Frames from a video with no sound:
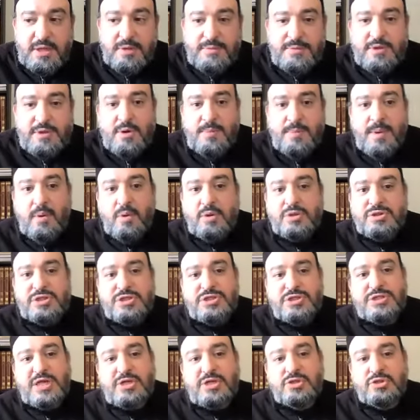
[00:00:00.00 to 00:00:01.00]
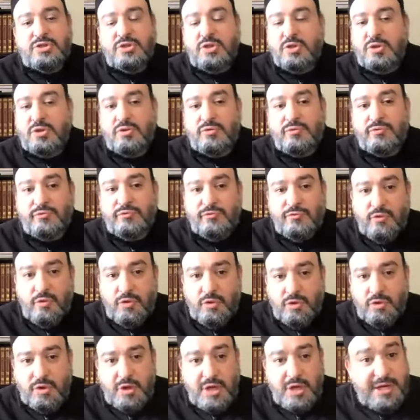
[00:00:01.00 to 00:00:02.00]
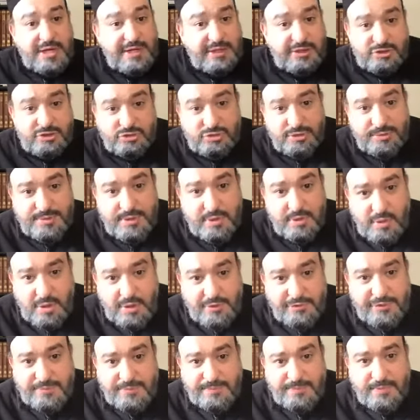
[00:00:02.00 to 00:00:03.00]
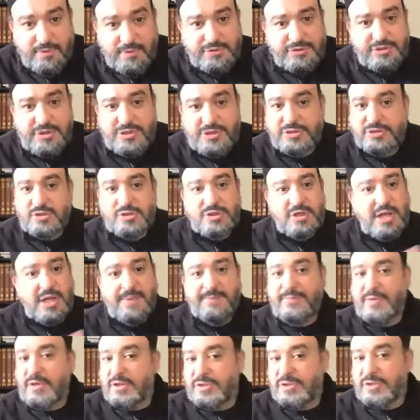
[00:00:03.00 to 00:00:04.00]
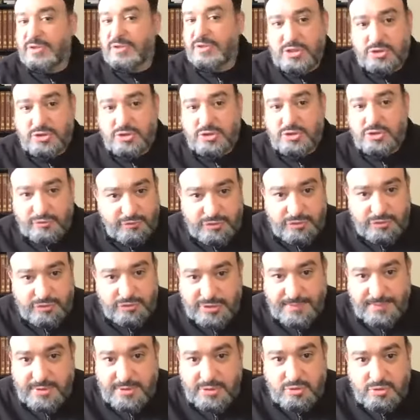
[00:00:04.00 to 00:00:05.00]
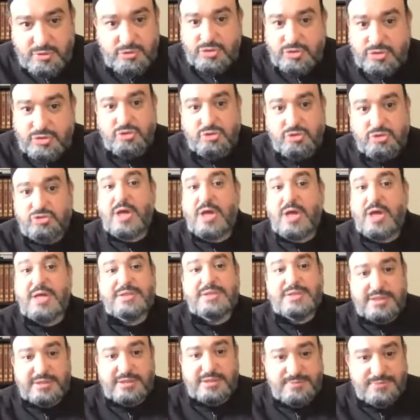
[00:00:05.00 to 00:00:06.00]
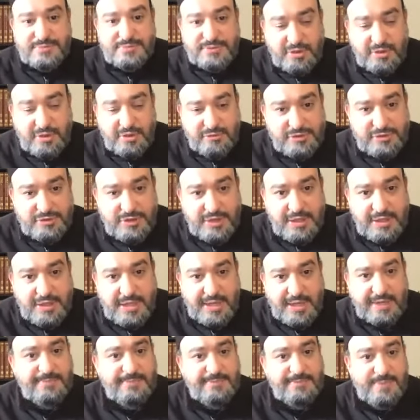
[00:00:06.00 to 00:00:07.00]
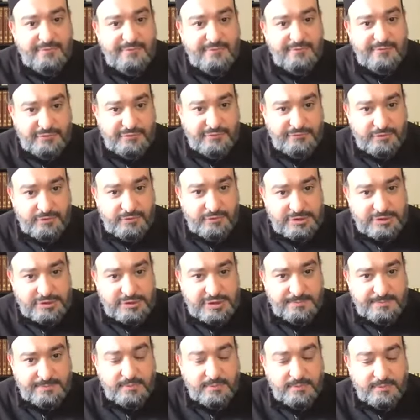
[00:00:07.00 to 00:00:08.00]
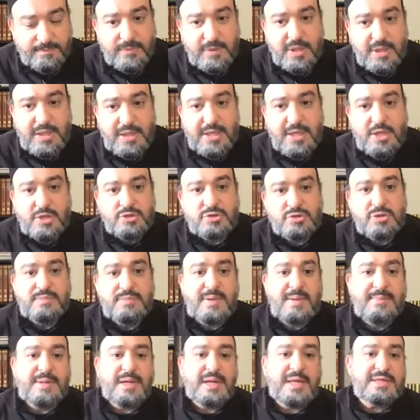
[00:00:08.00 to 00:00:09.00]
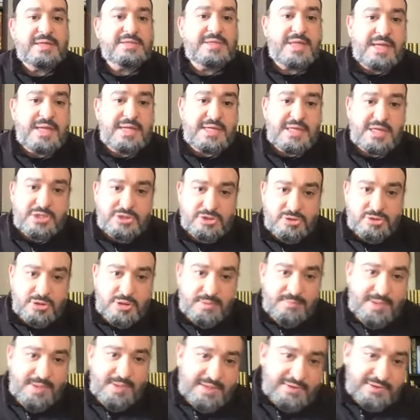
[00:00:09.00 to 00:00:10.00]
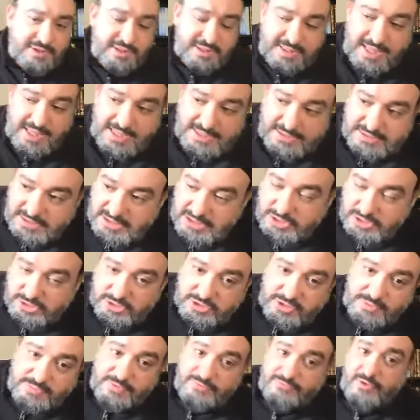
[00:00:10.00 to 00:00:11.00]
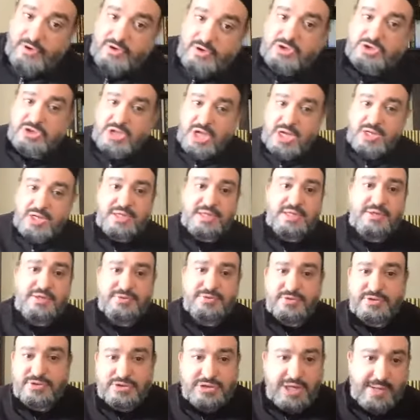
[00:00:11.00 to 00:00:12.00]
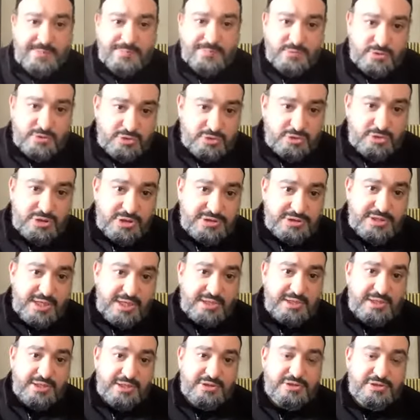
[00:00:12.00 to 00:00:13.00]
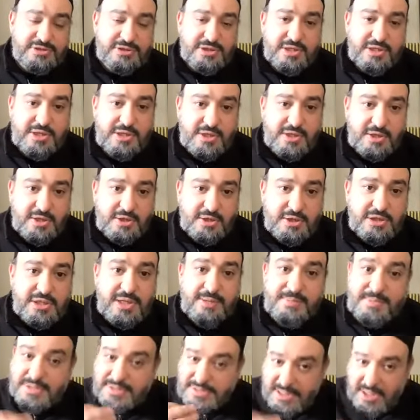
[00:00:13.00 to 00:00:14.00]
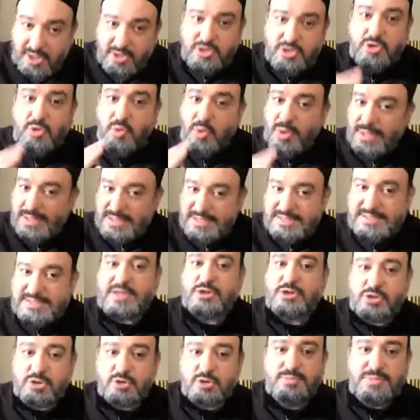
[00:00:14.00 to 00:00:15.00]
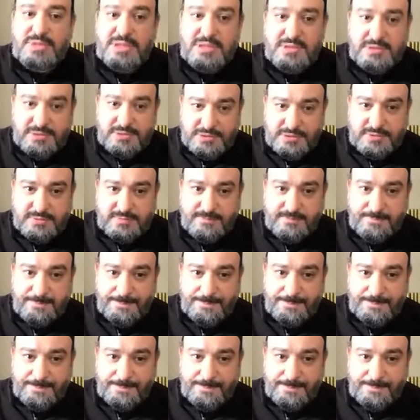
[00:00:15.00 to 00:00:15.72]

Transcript: you know, but what's essential for an extremely wealthy person is not essential for somebody who's, you know, trying to get themselves out of poverty, for example. So Imam al-Ghazali, he's going to make the case and he's going to be very shocking in this chapter. He's going to tell us, let me tell you what essential means.